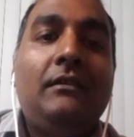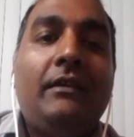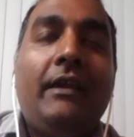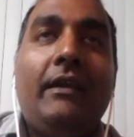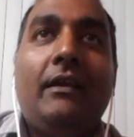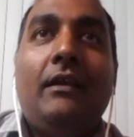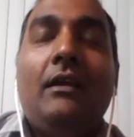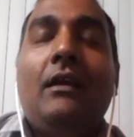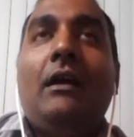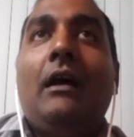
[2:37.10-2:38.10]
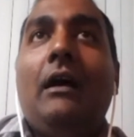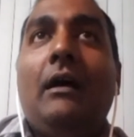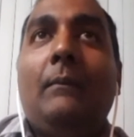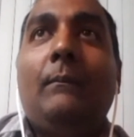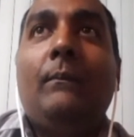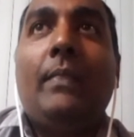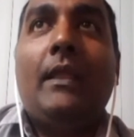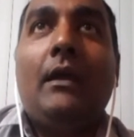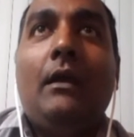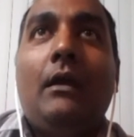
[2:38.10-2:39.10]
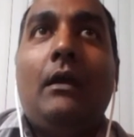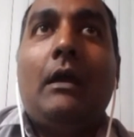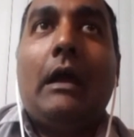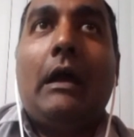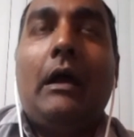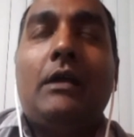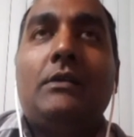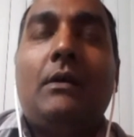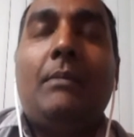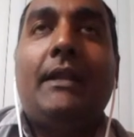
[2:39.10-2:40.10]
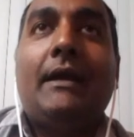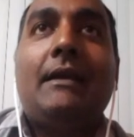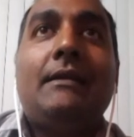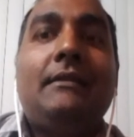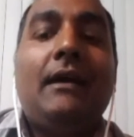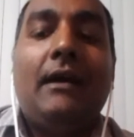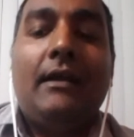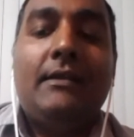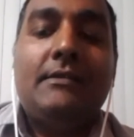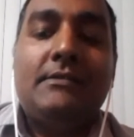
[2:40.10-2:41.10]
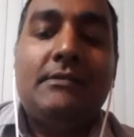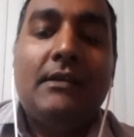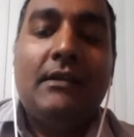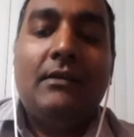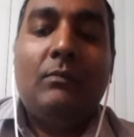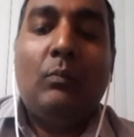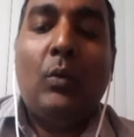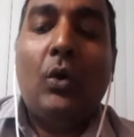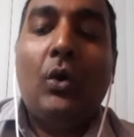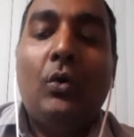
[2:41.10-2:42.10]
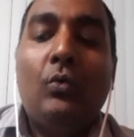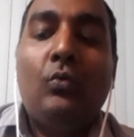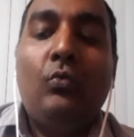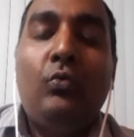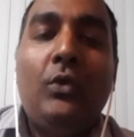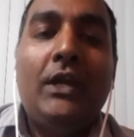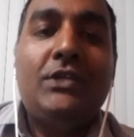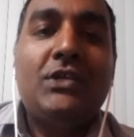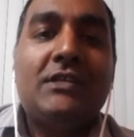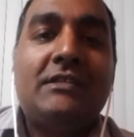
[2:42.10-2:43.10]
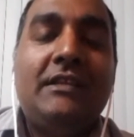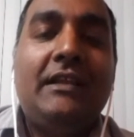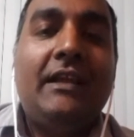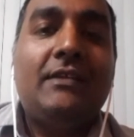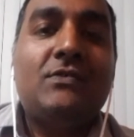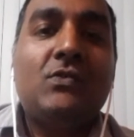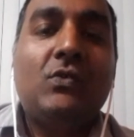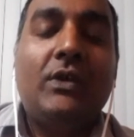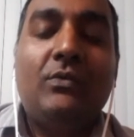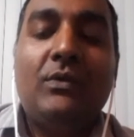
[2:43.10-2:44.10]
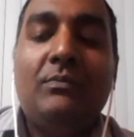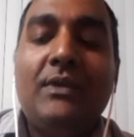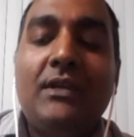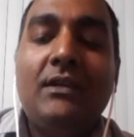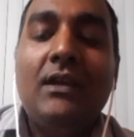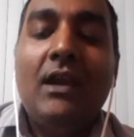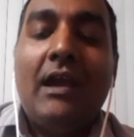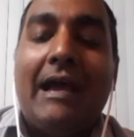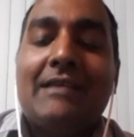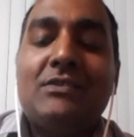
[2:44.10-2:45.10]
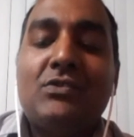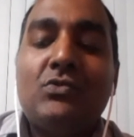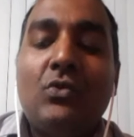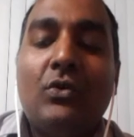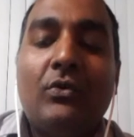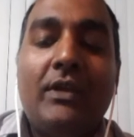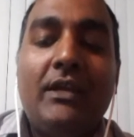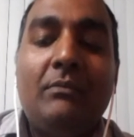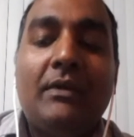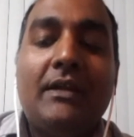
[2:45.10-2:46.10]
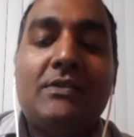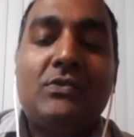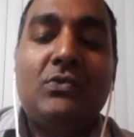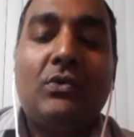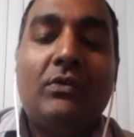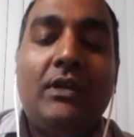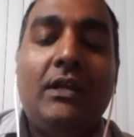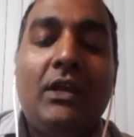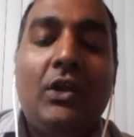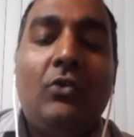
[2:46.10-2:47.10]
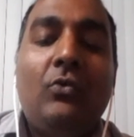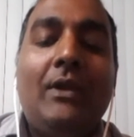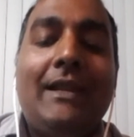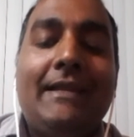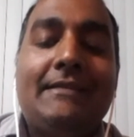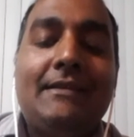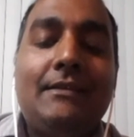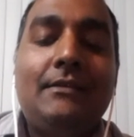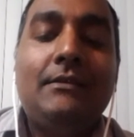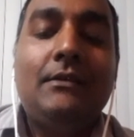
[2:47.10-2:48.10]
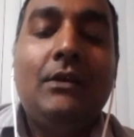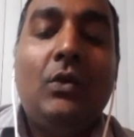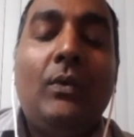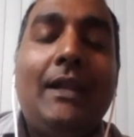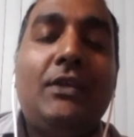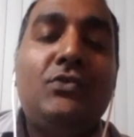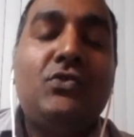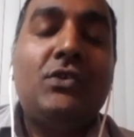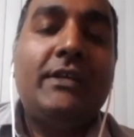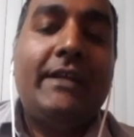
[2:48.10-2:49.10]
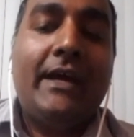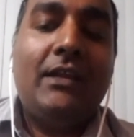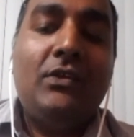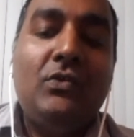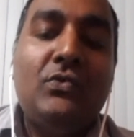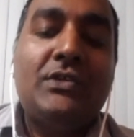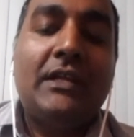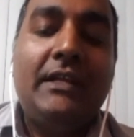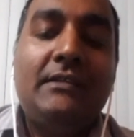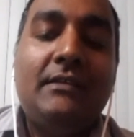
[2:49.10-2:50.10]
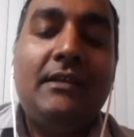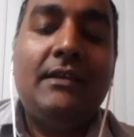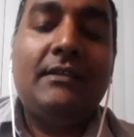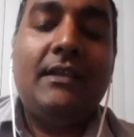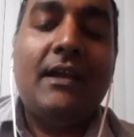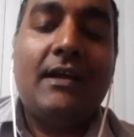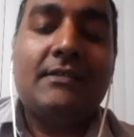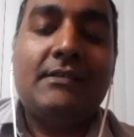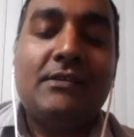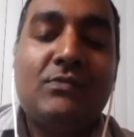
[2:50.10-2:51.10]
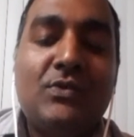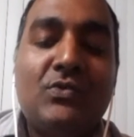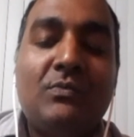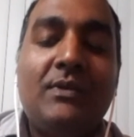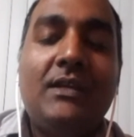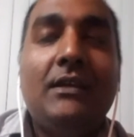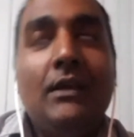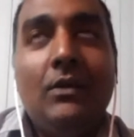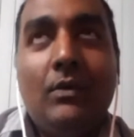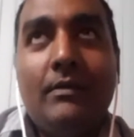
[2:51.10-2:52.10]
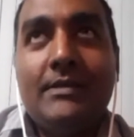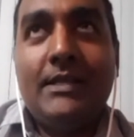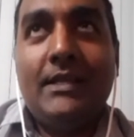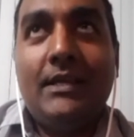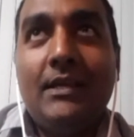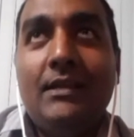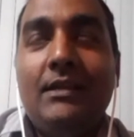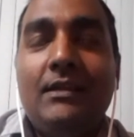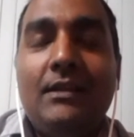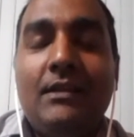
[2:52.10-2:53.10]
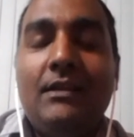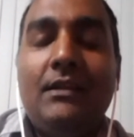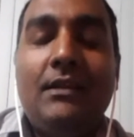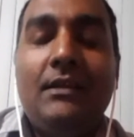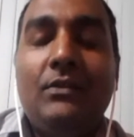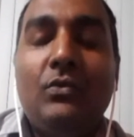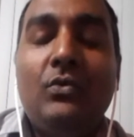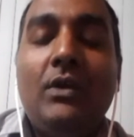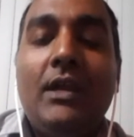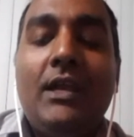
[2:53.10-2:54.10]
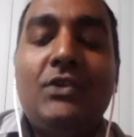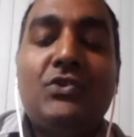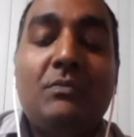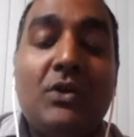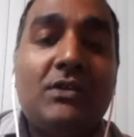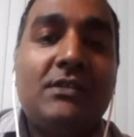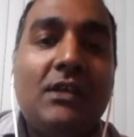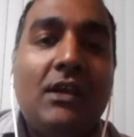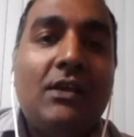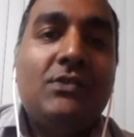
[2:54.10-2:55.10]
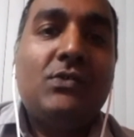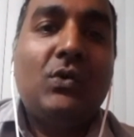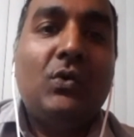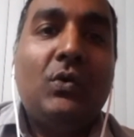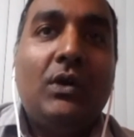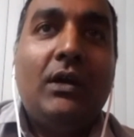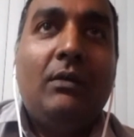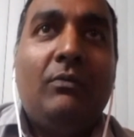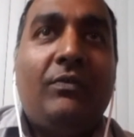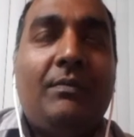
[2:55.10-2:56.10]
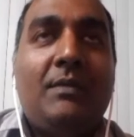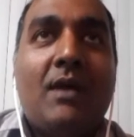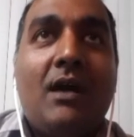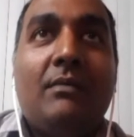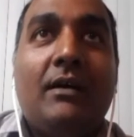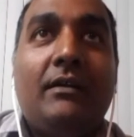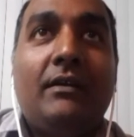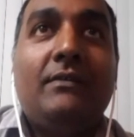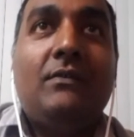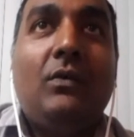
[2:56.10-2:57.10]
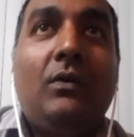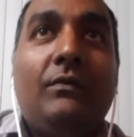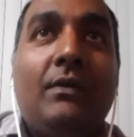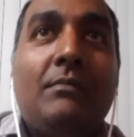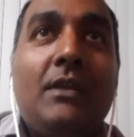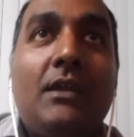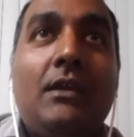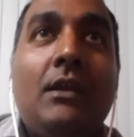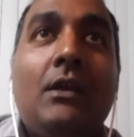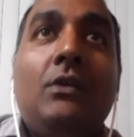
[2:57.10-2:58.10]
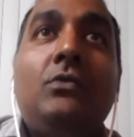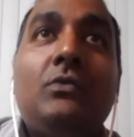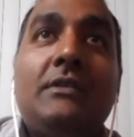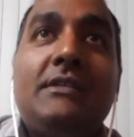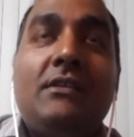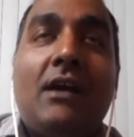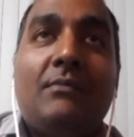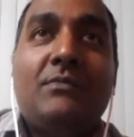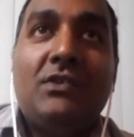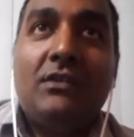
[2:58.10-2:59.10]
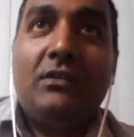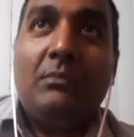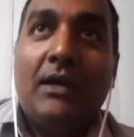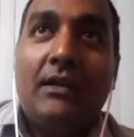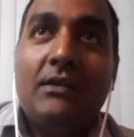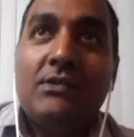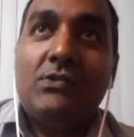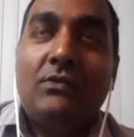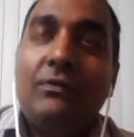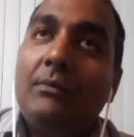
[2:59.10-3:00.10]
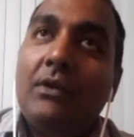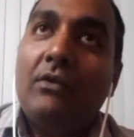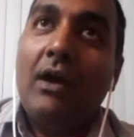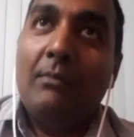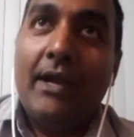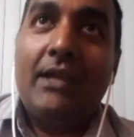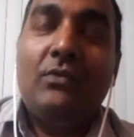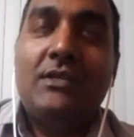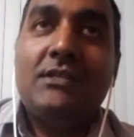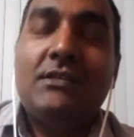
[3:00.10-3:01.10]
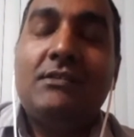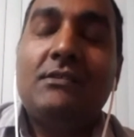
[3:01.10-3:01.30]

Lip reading: Yeah. But a Katha is more religiously linked. So it would be a story, but a story related, well, in Trinidad, usually to the Itihasas, which would be, well, you see the Hindu history books. So from the Mahabharata or from the Tulsi Ramcharitramanas or from the Ramayana, which is in